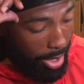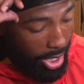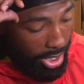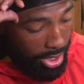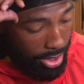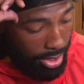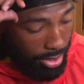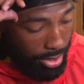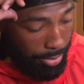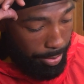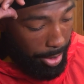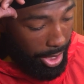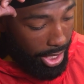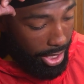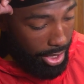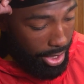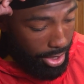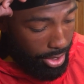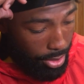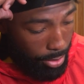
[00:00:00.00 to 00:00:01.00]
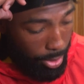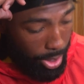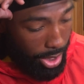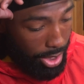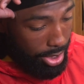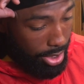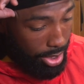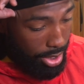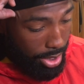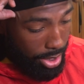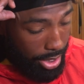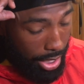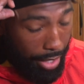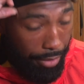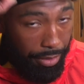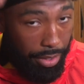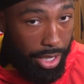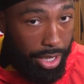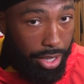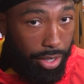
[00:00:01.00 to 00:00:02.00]
His speed, his quickness, it
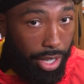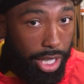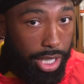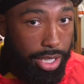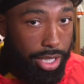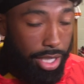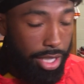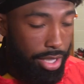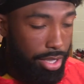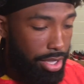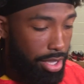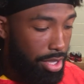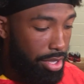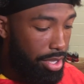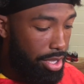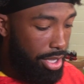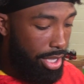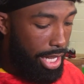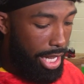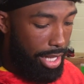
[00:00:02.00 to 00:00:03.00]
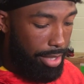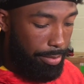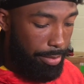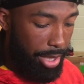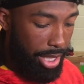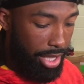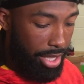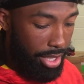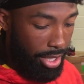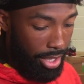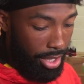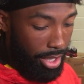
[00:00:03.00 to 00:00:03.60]
definitely threatens it. You know, you just got to be